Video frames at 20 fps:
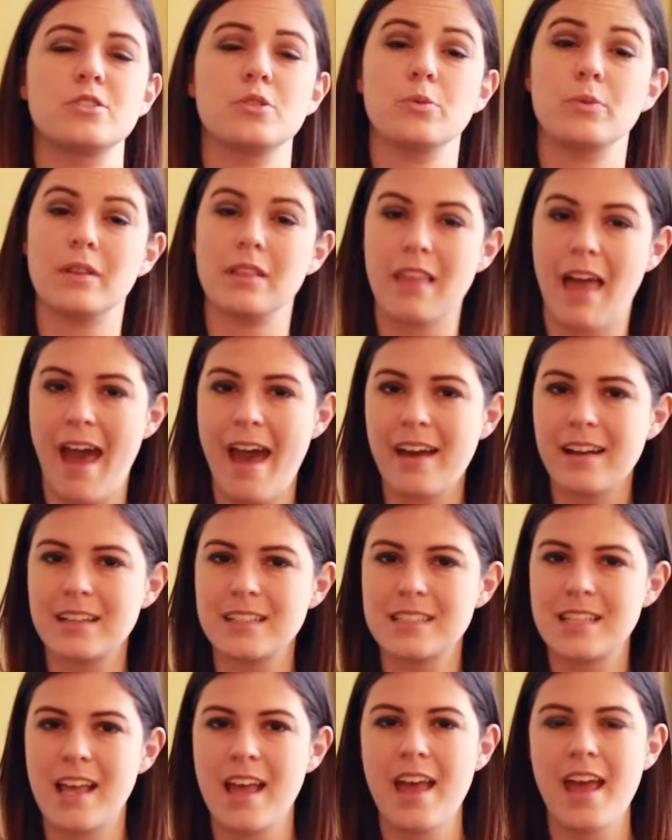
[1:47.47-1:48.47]
to
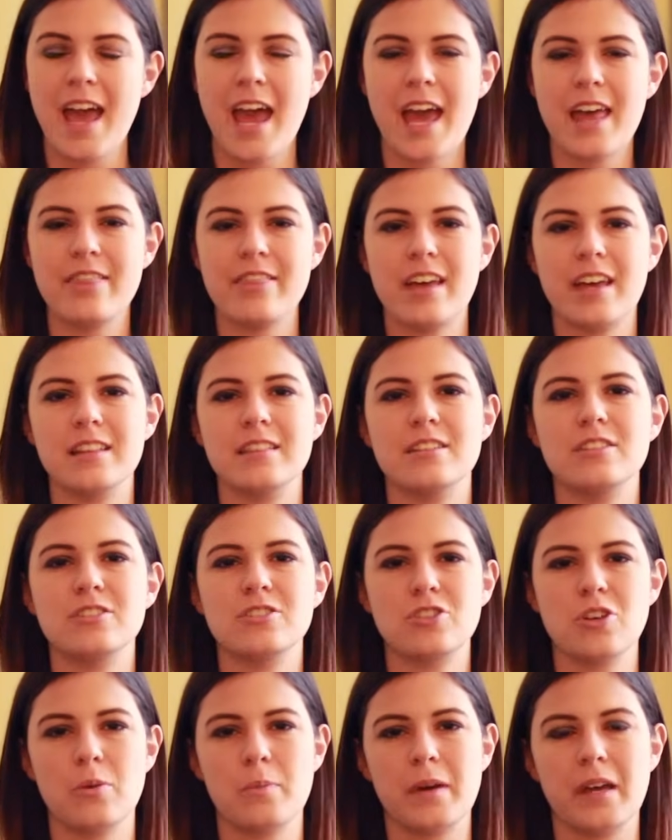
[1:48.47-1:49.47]
relax, and then the
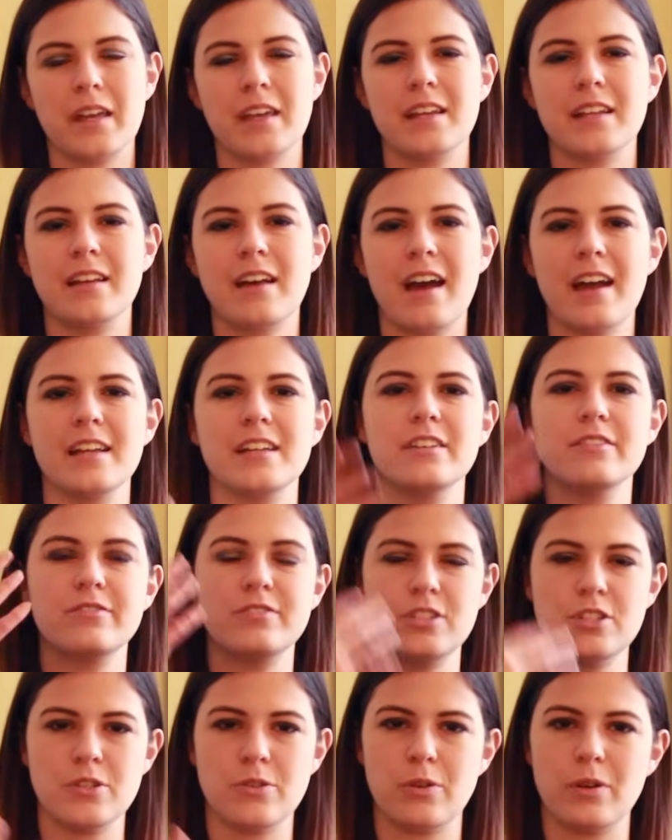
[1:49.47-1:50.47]
stoma can kind
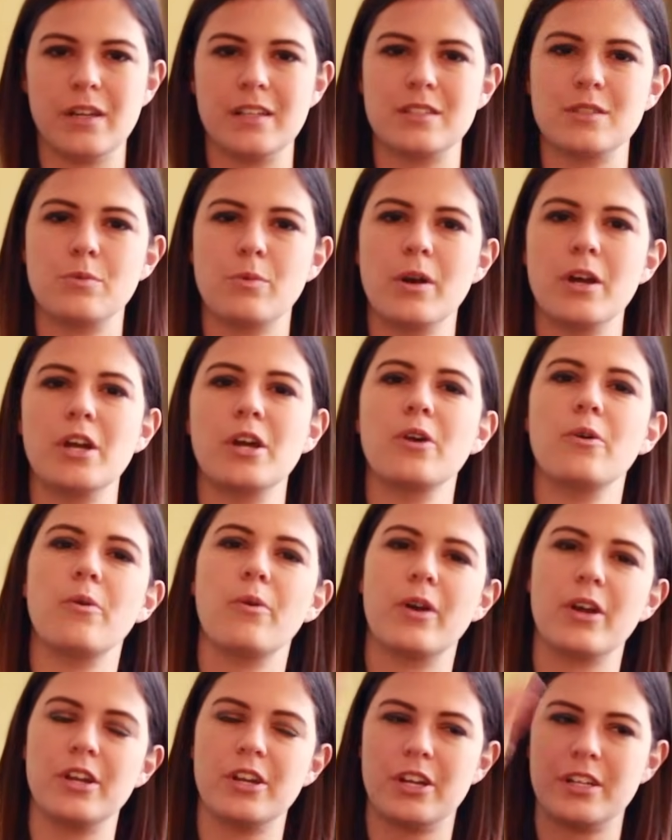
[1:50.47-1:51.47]
of do its work,
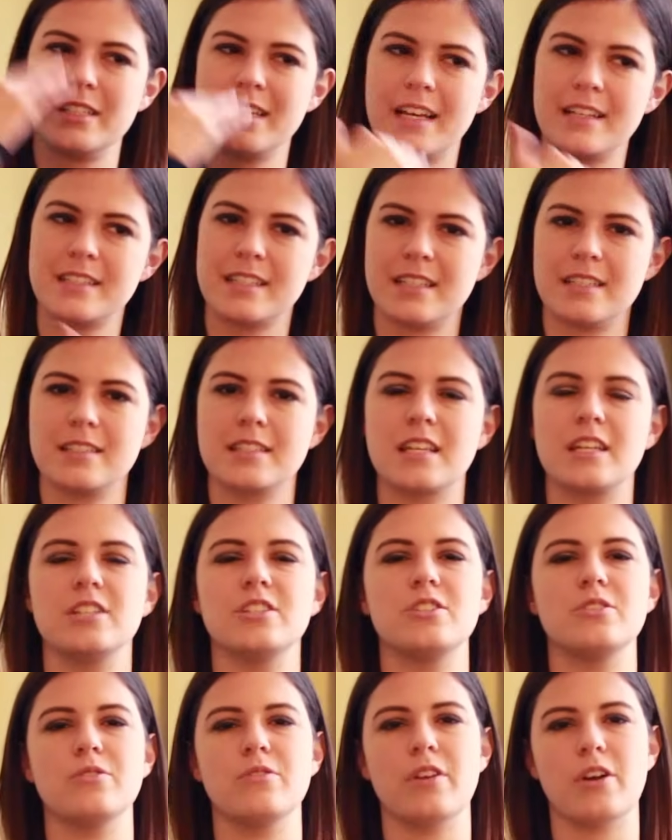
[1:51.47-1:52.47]
or your intestines
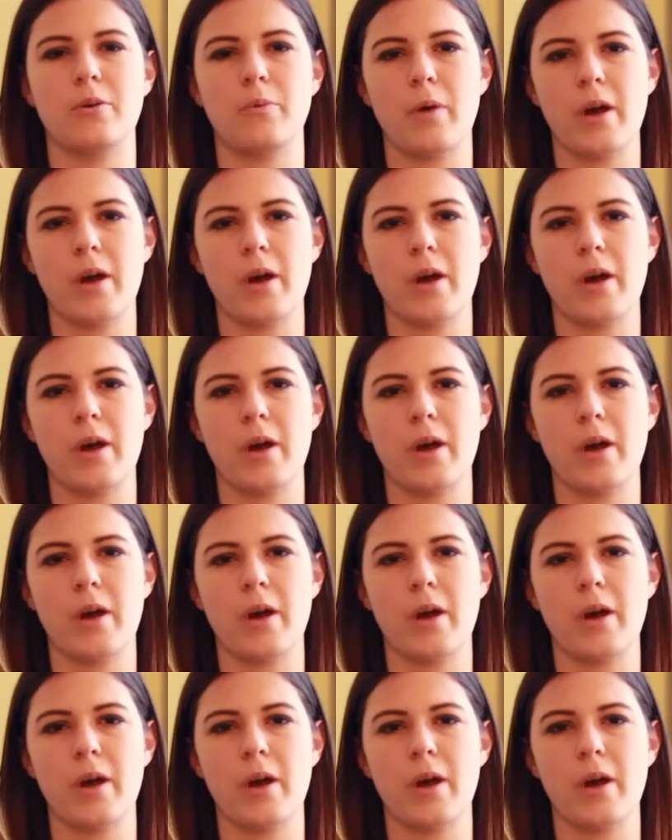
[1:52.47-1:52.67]
can do their